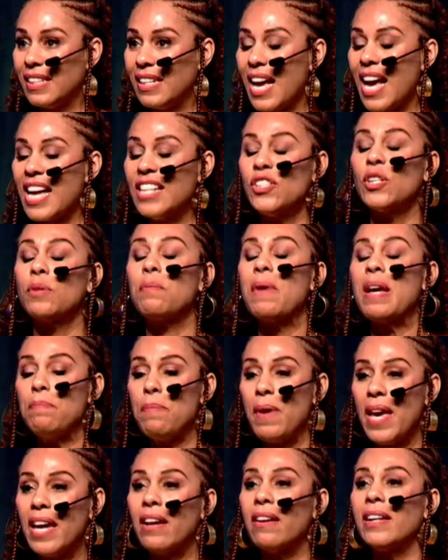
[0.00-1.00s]
I took my
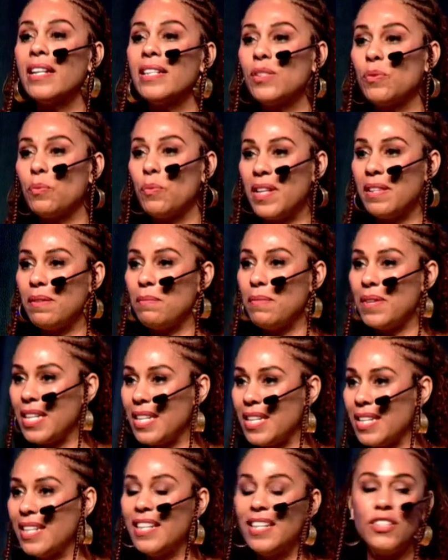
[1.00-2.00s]
parents with
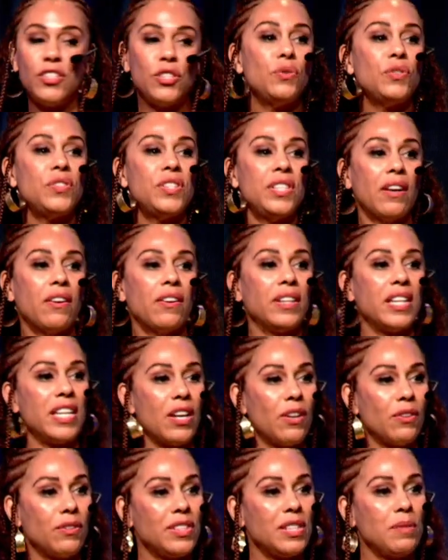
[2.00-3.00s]
me to Sierra
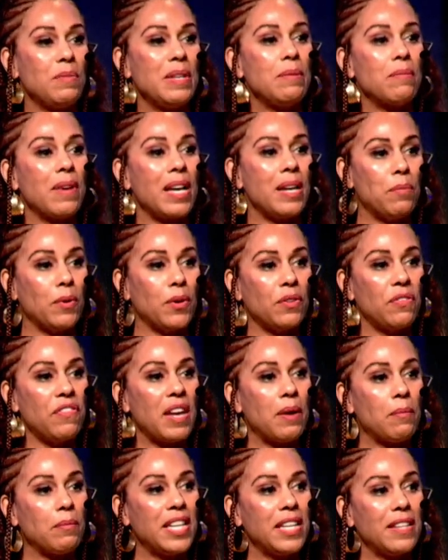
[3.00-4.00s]
Leone to meet my birth
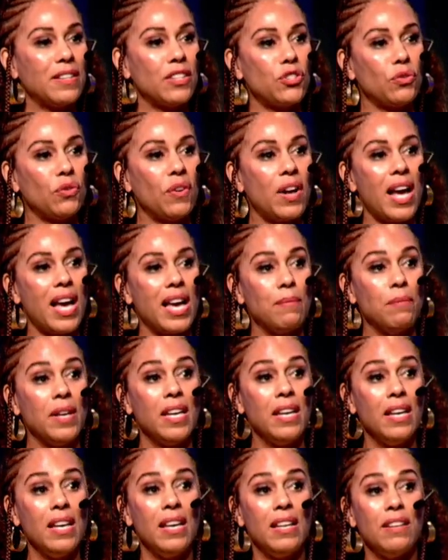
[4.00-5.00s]
family and the tribe,
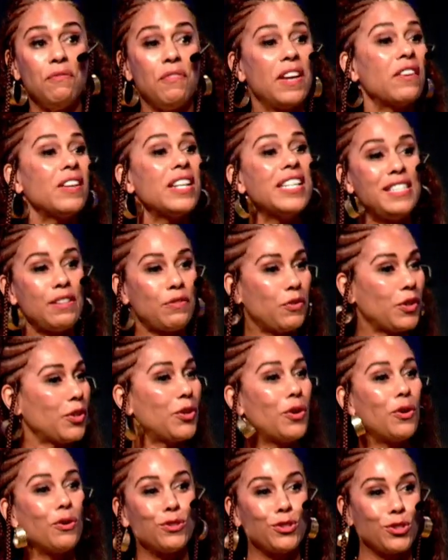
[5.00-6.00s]
very different
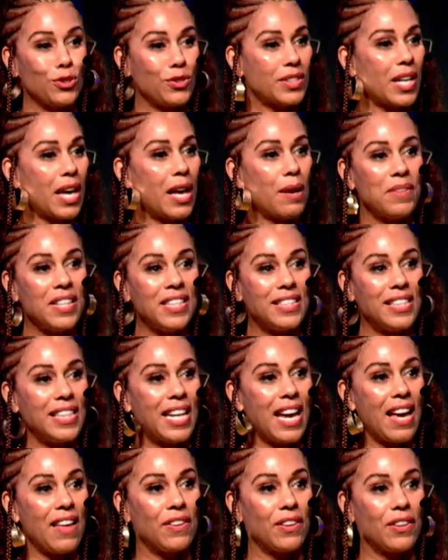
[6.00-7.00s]
cultures coming
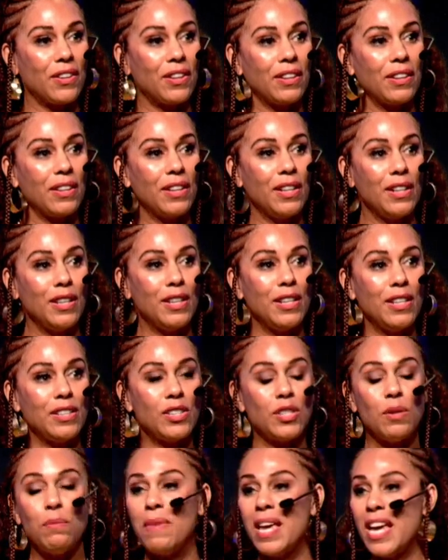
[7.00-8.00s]
together
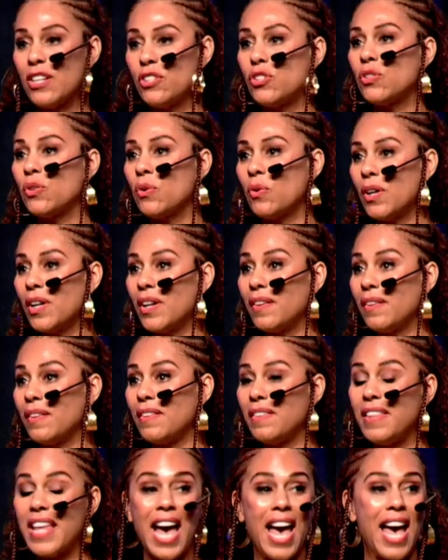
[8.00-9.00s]
to make sure
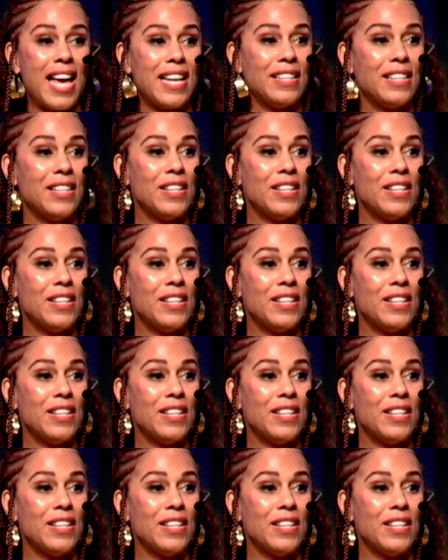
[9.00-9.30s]
that